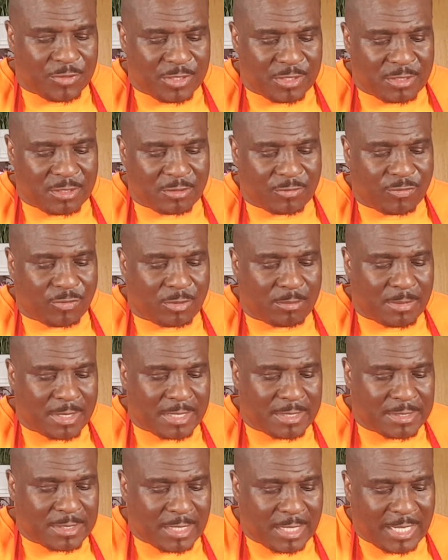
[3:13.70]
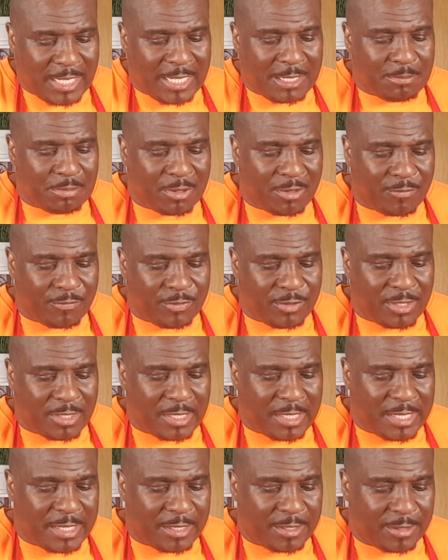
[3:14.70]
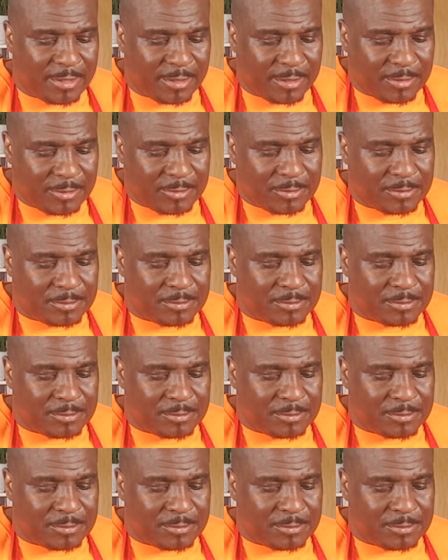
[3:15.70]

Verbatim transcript: This is for my topping for later.